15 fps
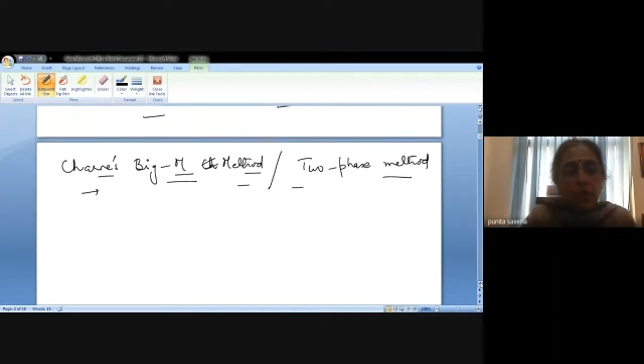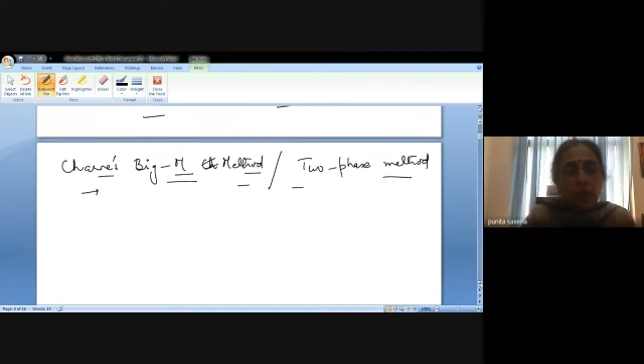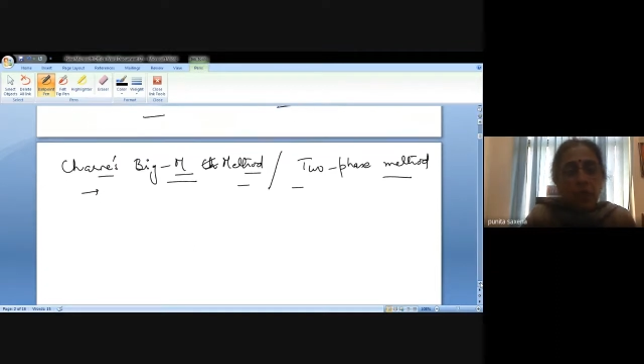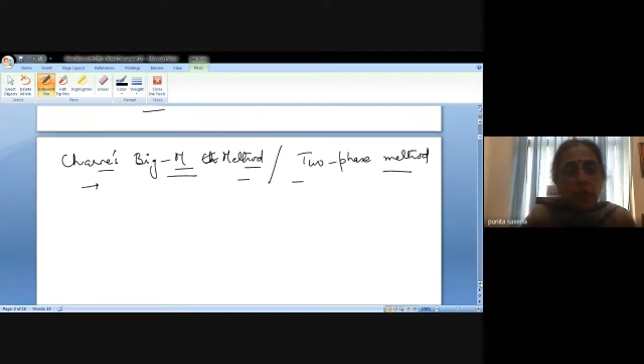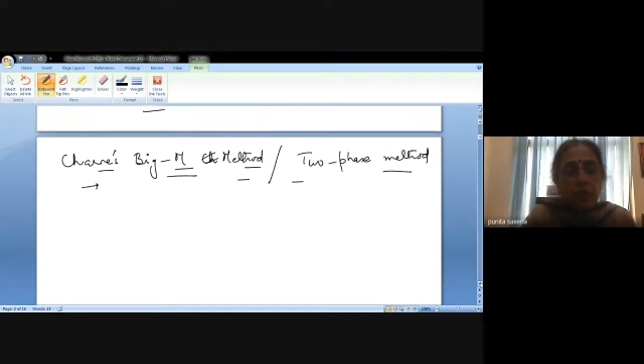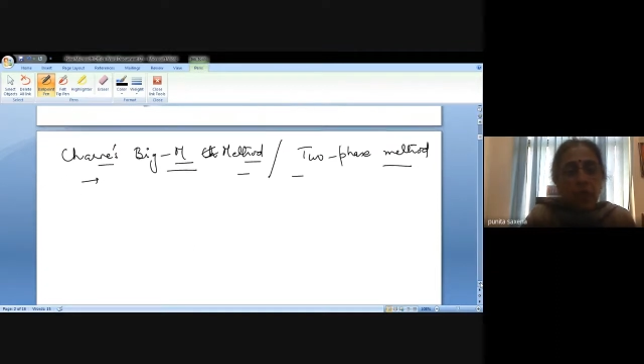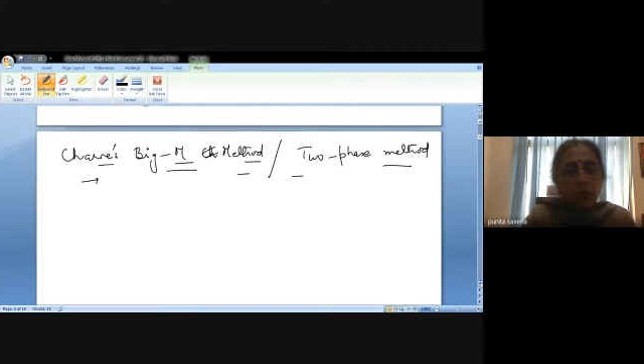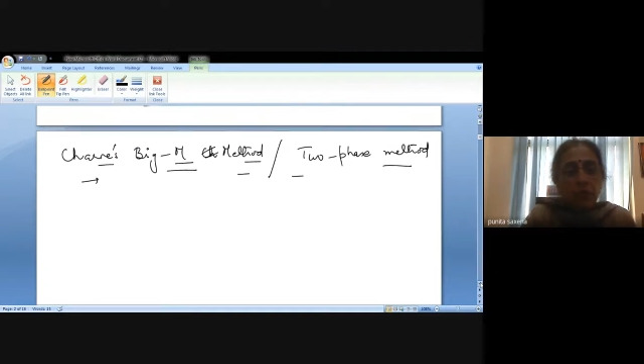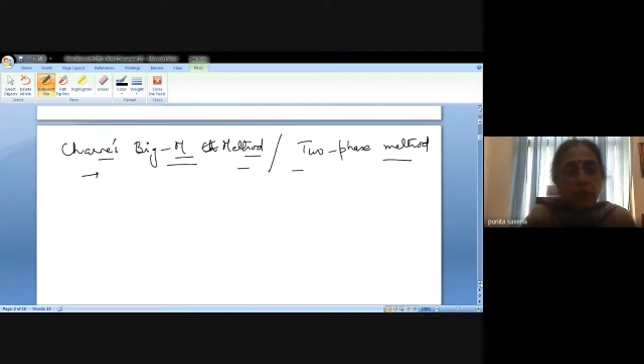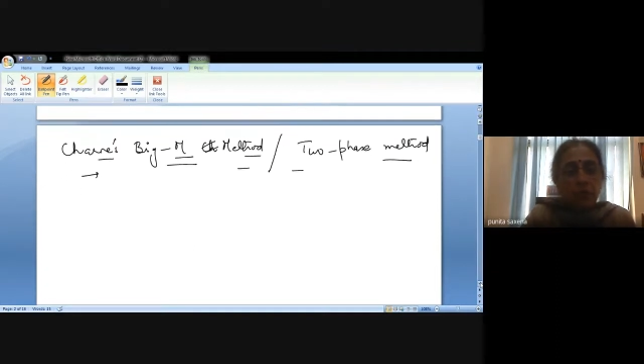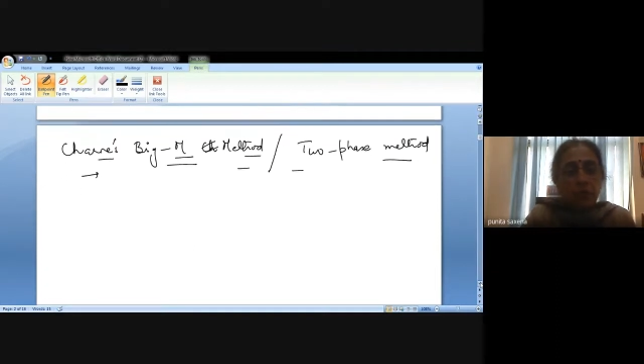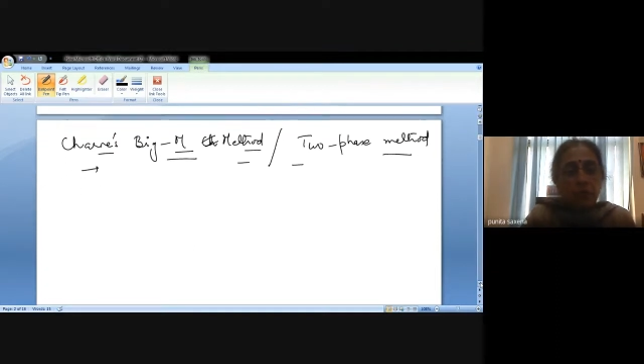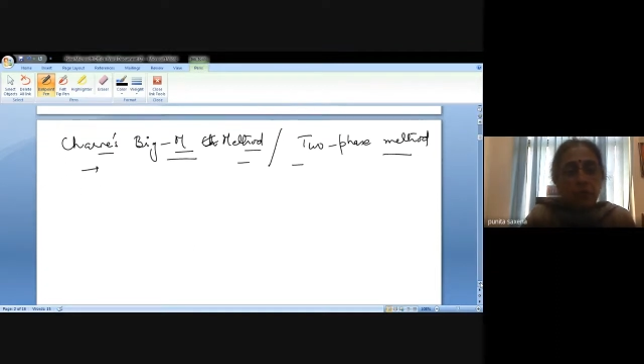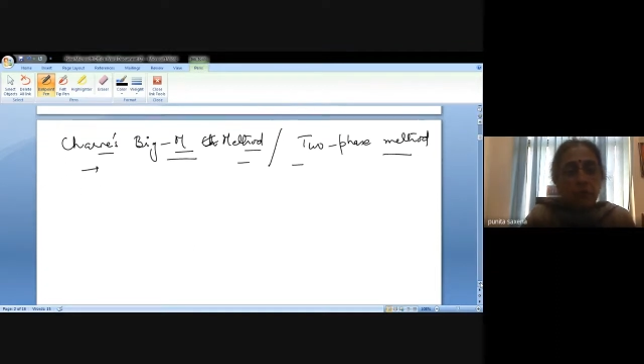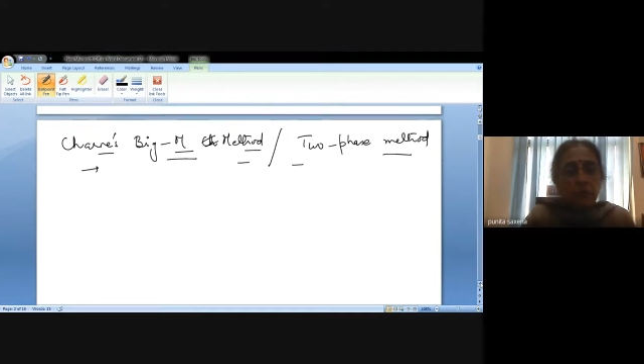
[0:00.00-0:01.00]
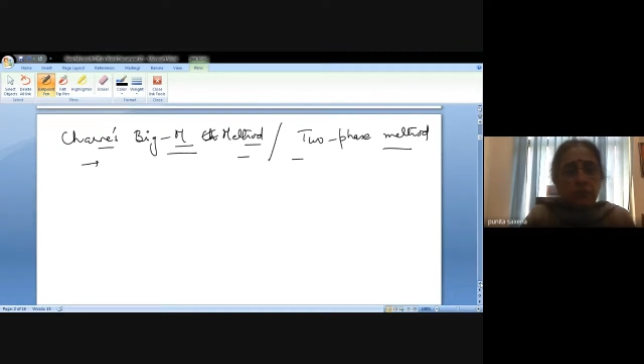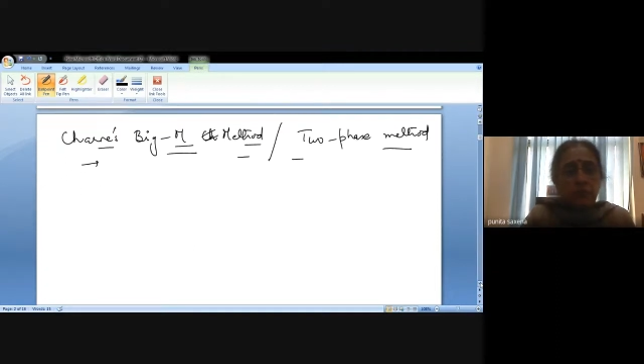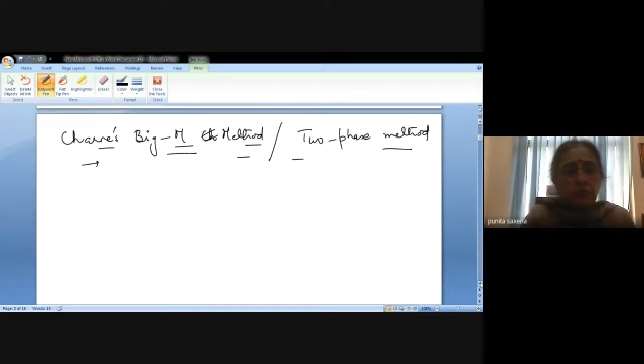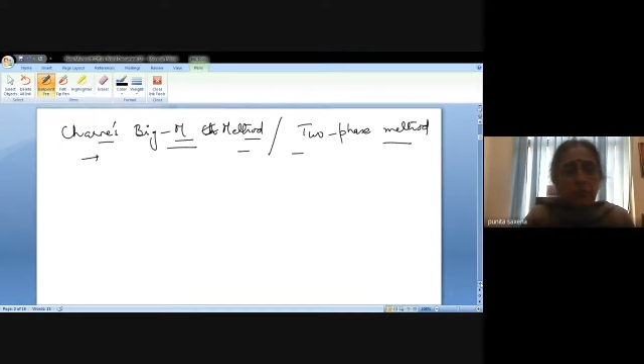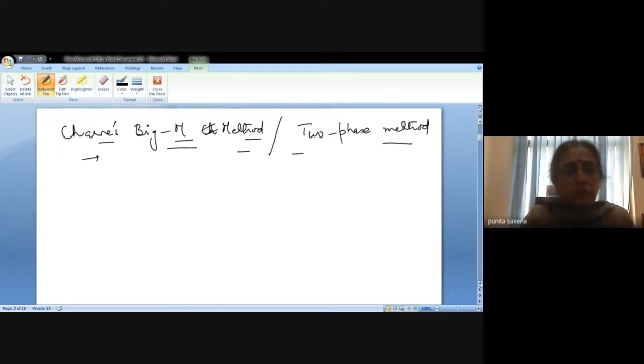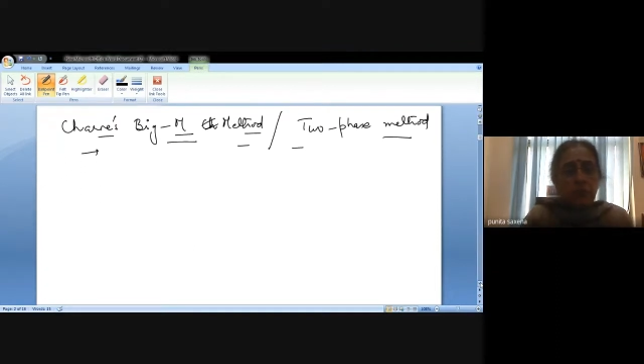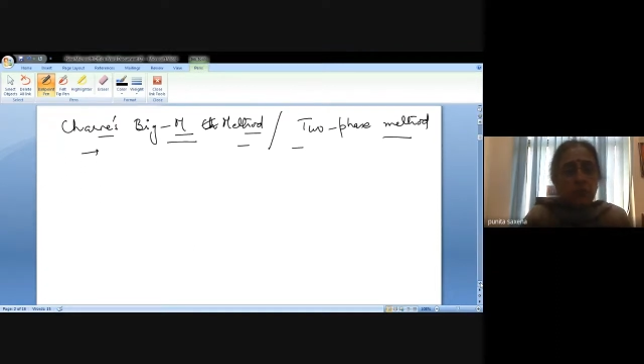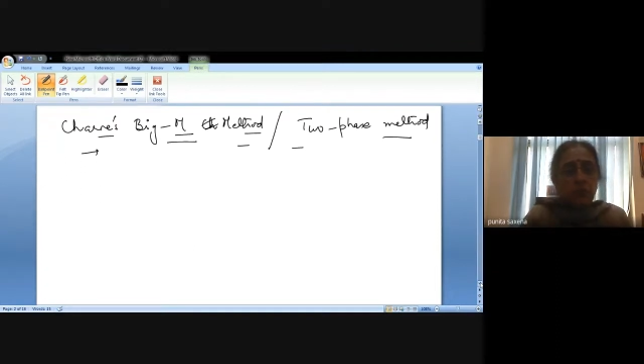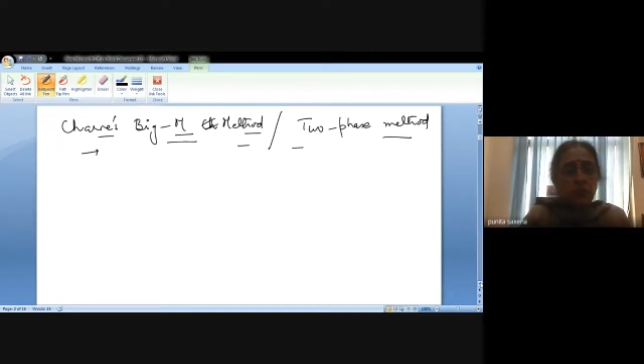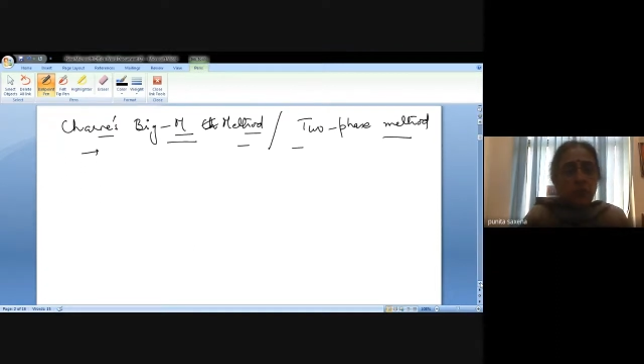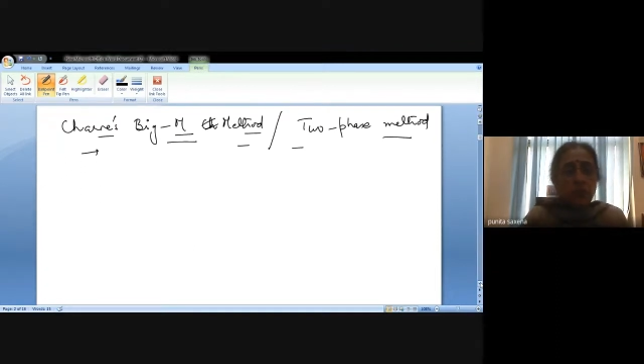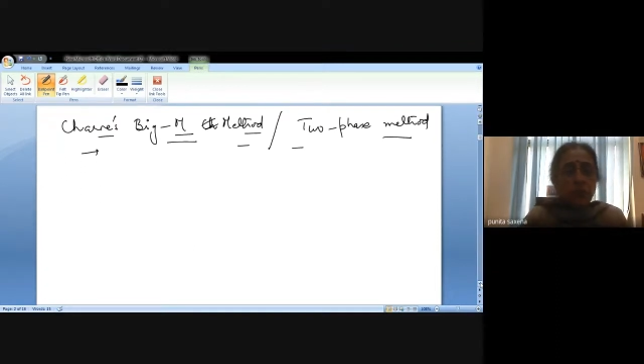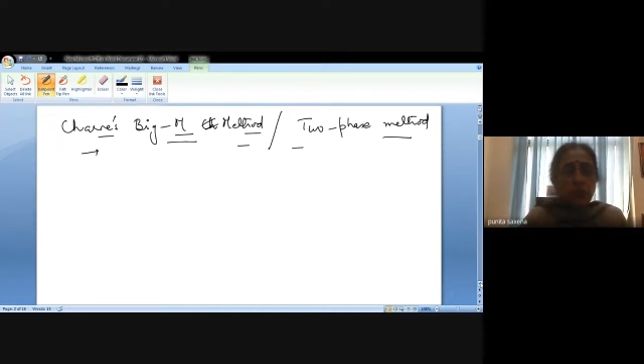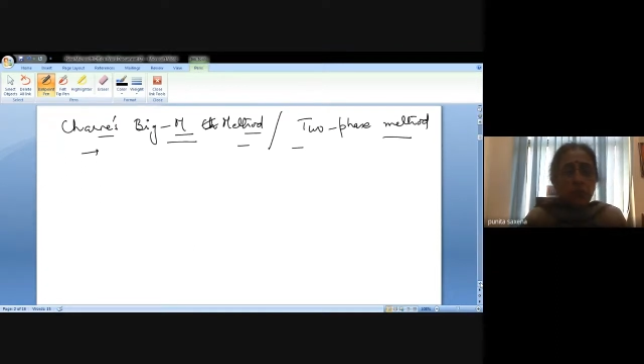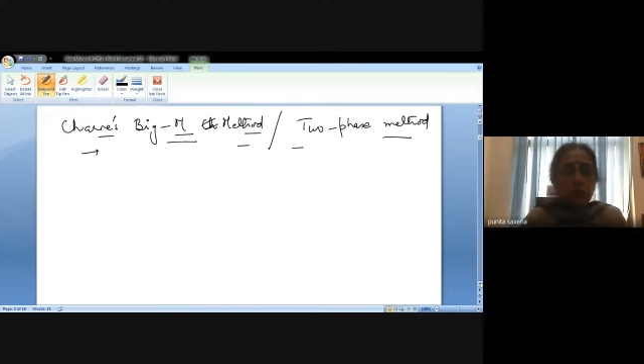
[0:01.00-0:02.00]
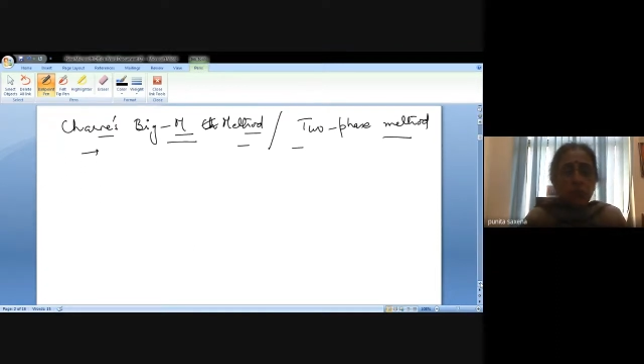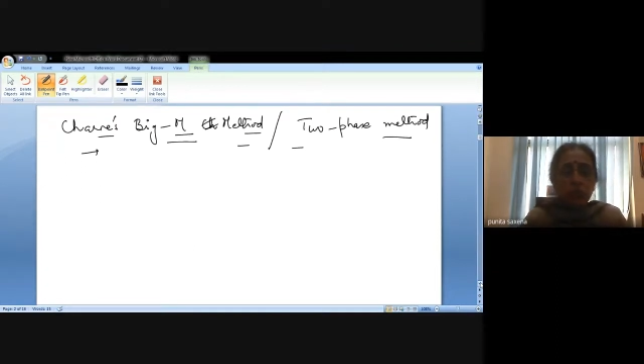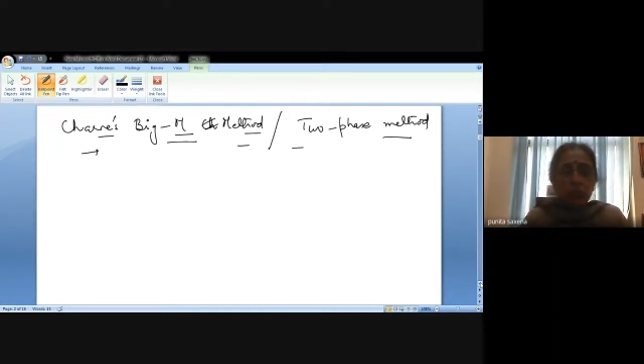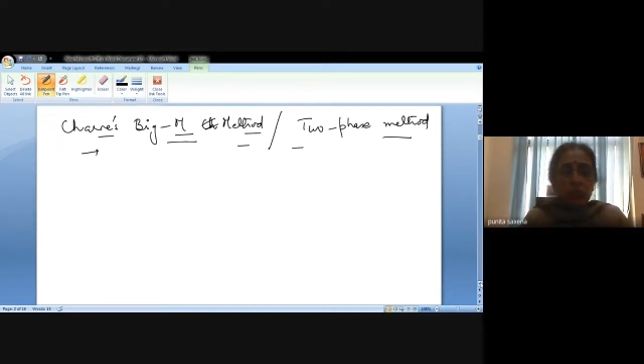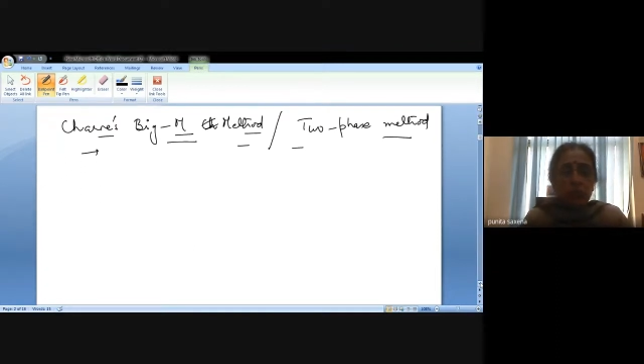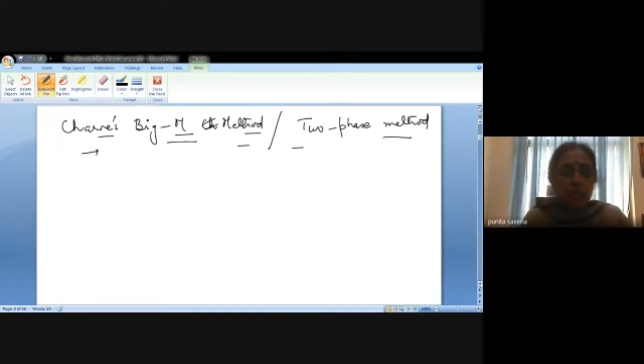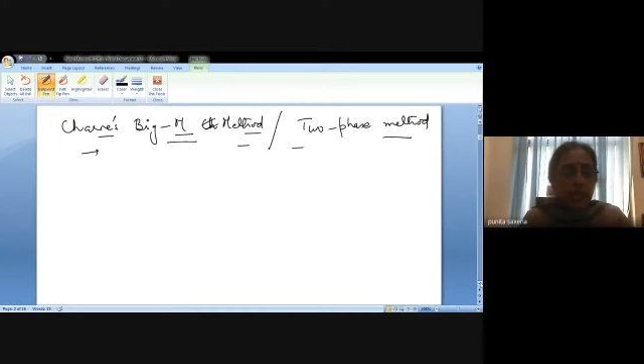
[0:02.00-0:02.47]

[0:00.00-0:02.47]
Now, what we do is,